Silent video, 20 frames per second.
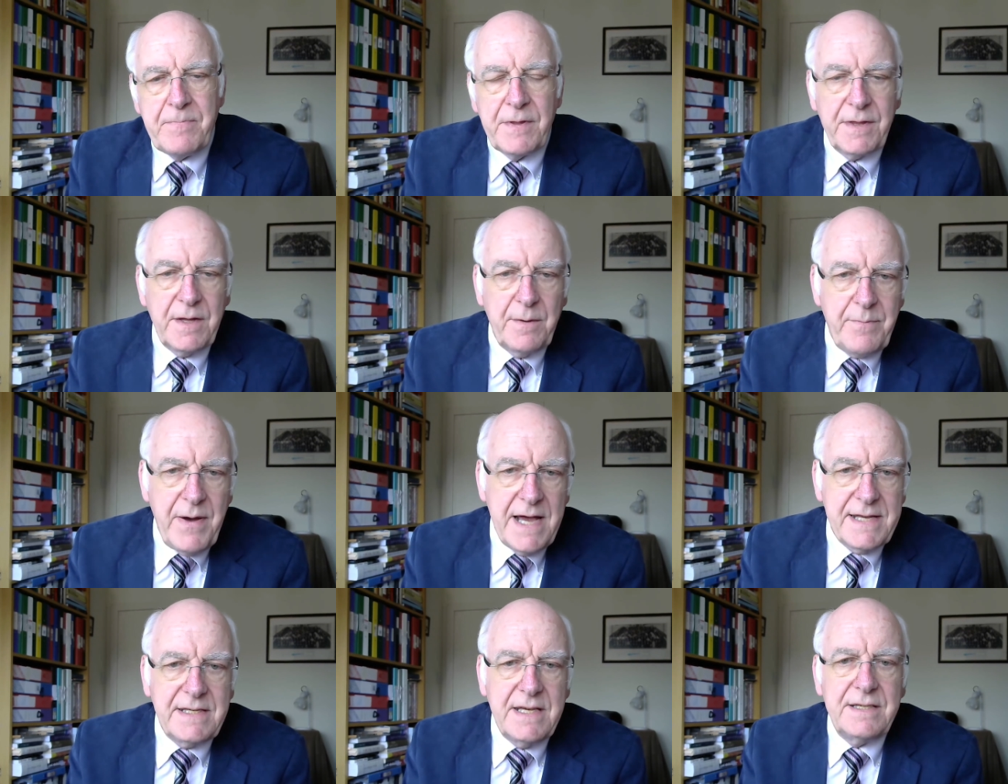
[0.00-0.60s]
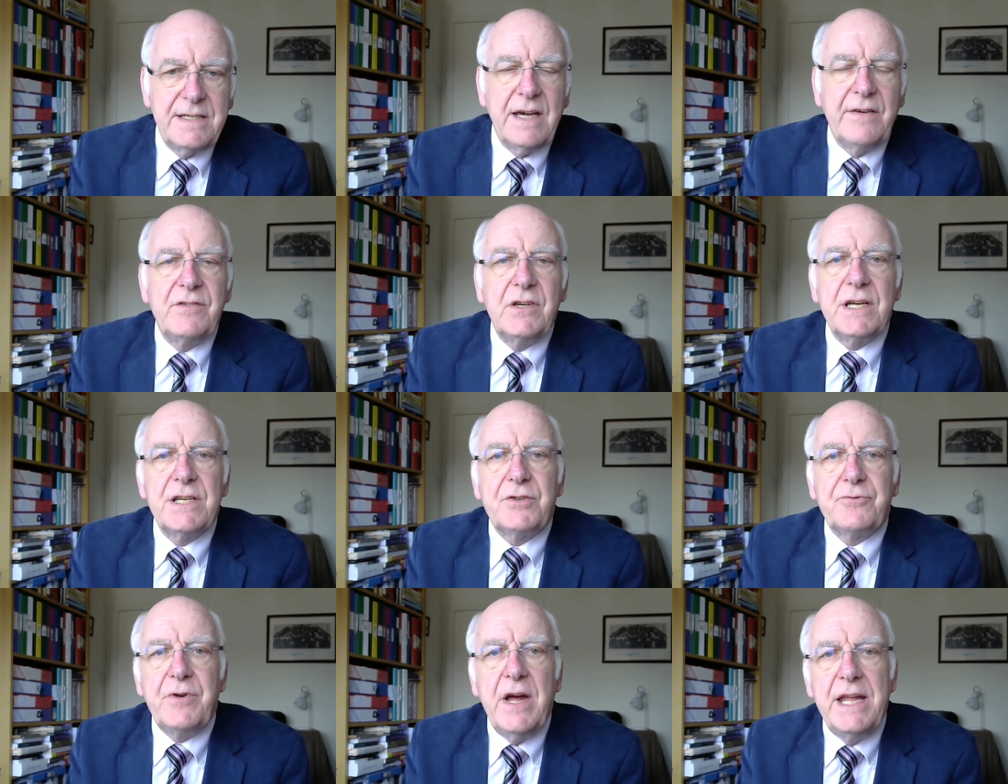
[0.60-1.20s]
The passage I've
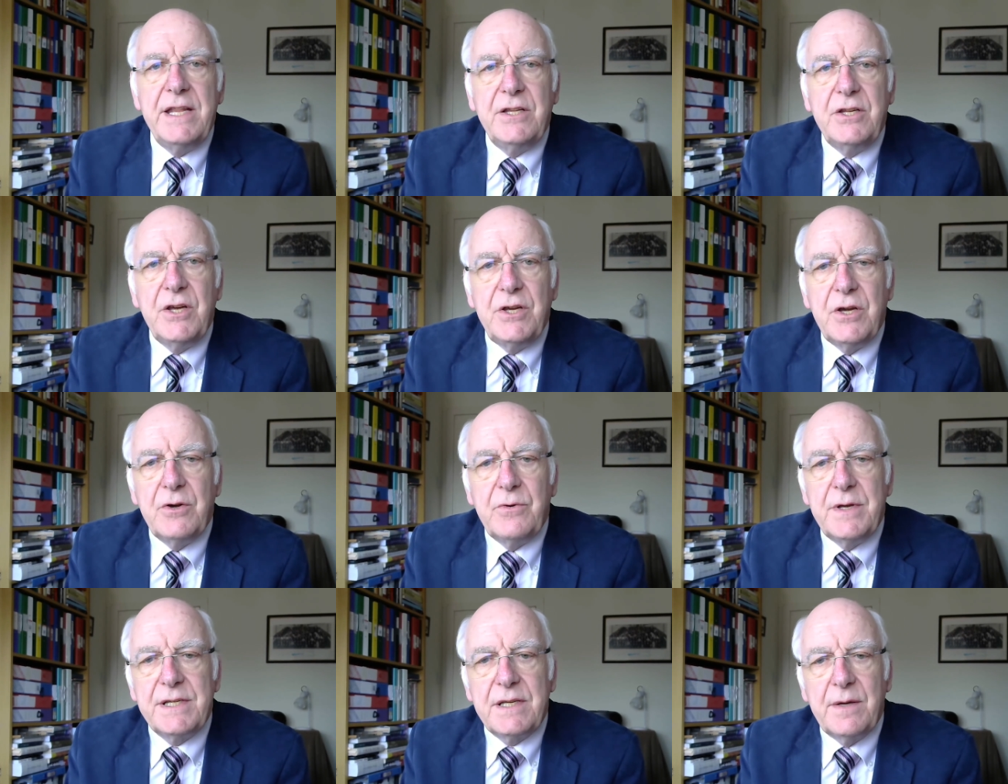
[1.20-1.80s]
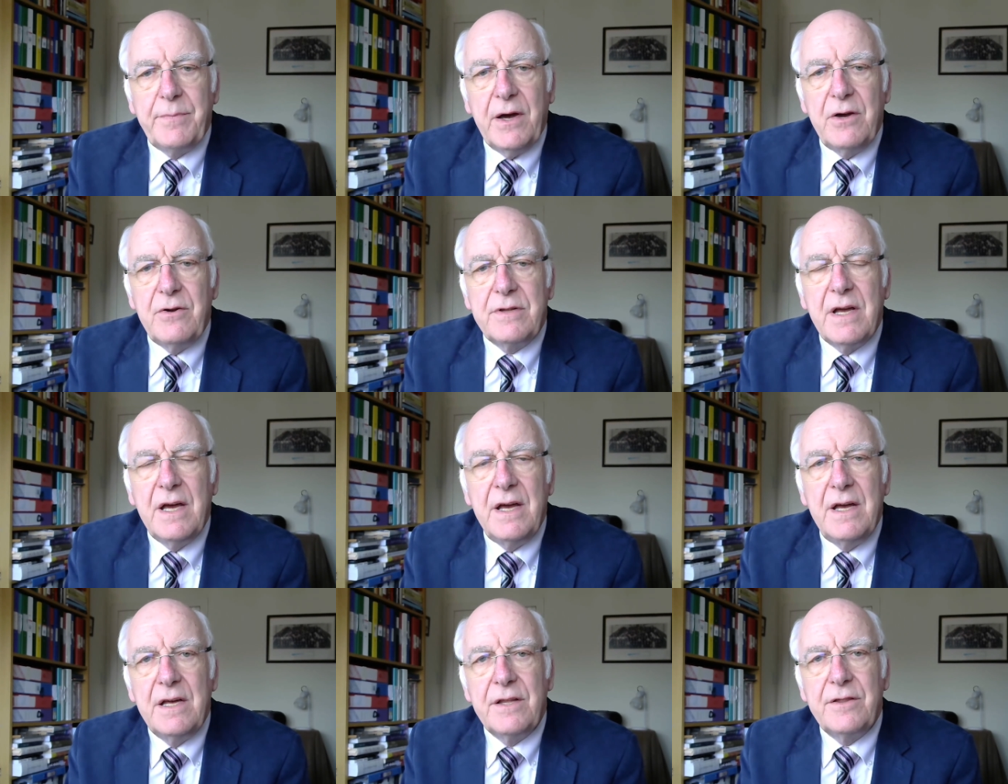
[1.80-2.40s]
just read to you is about
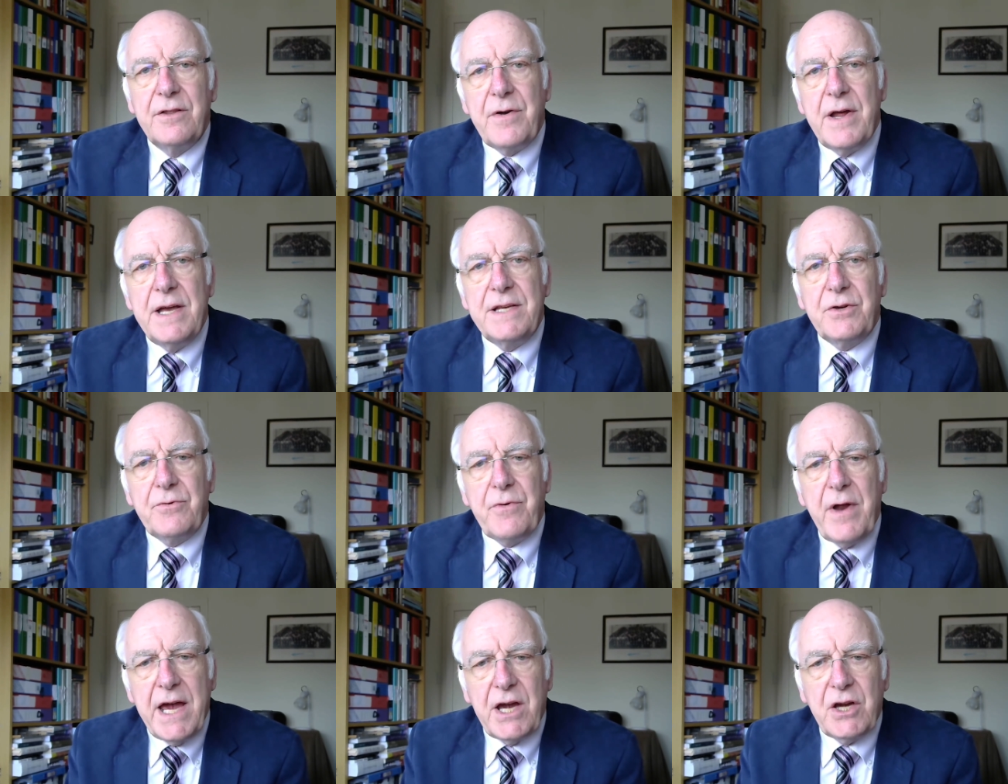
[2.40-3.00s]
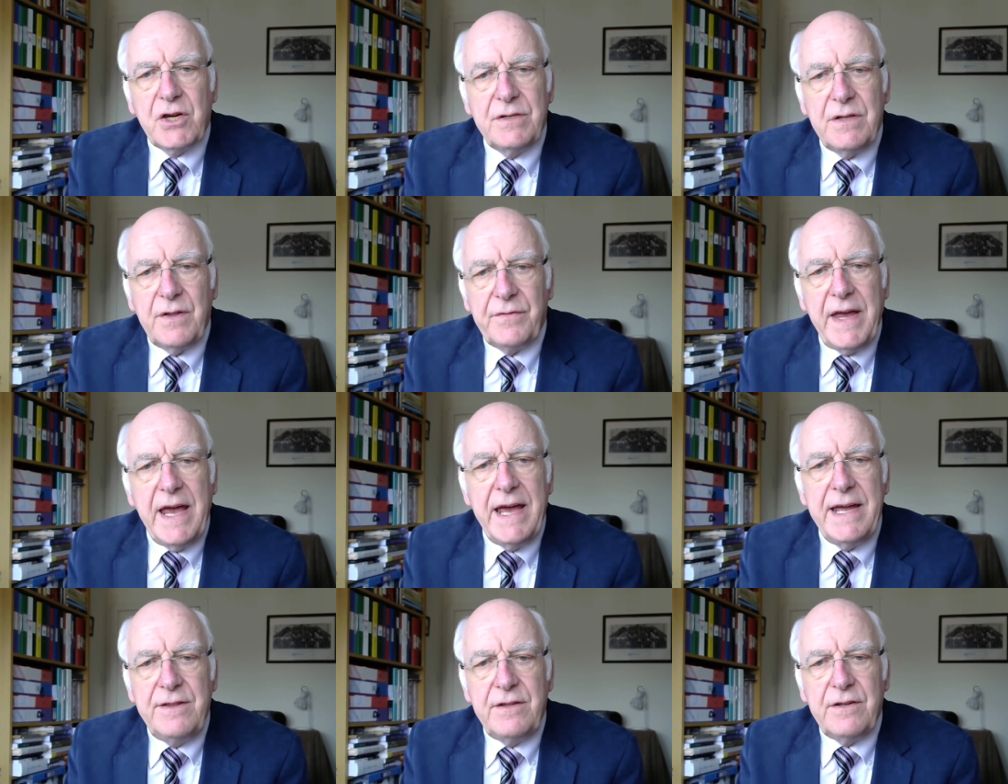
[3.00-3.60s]
the resurrection at
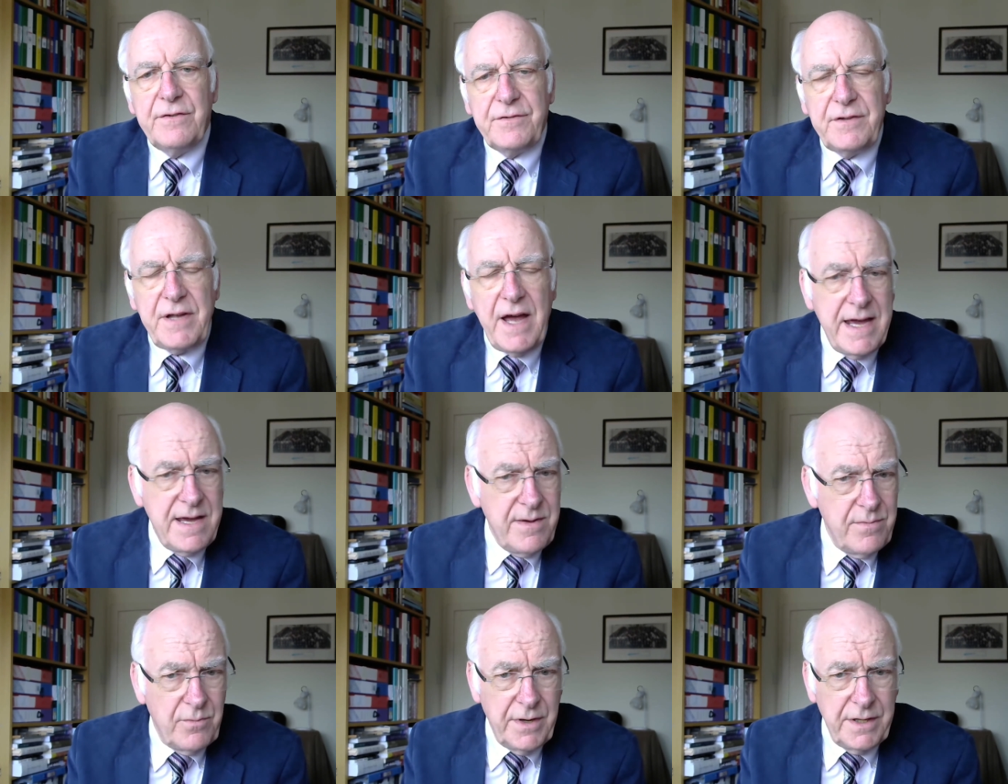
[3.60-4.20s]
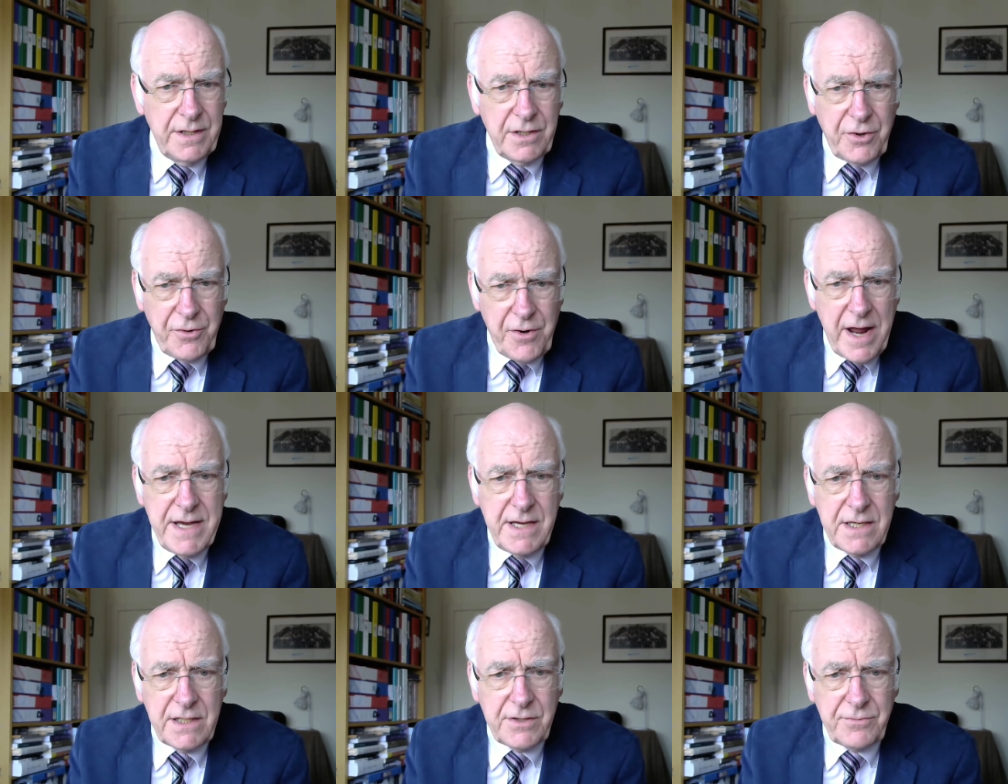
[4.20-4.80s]
the end of time when
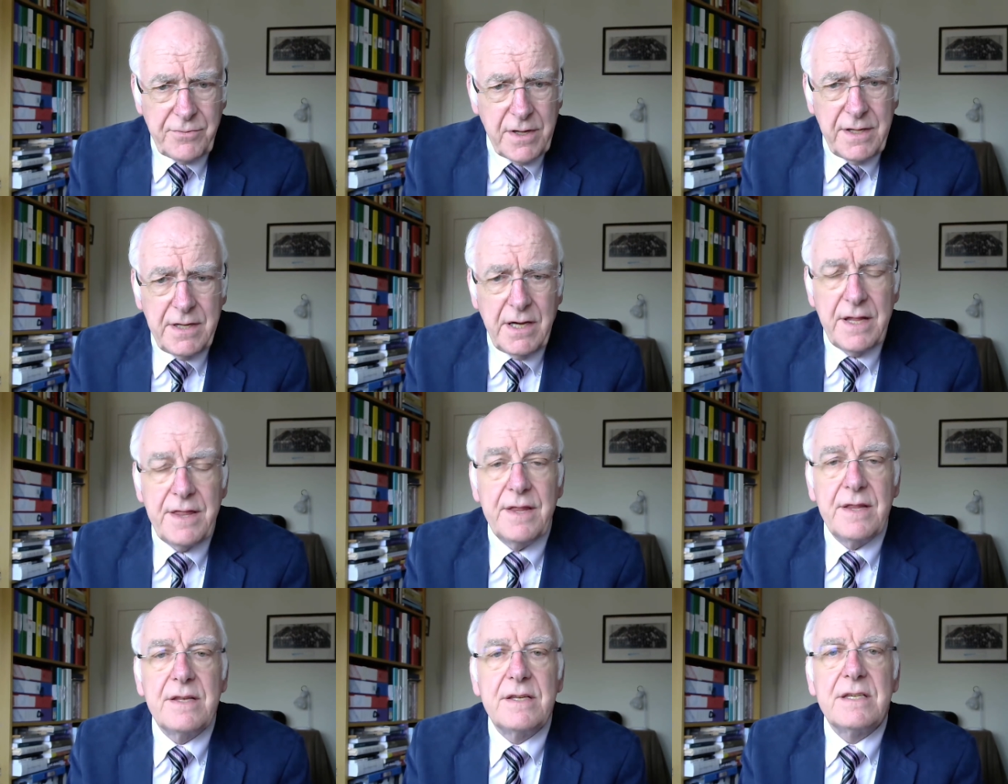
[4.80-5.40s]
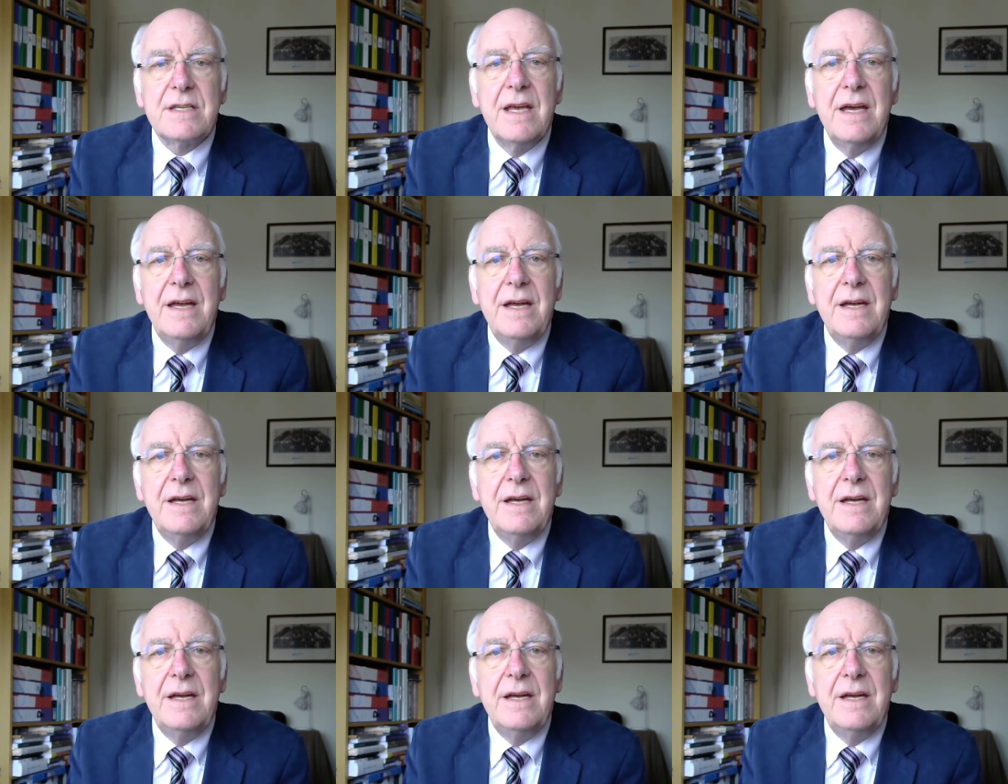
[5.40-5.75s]
Christ returns.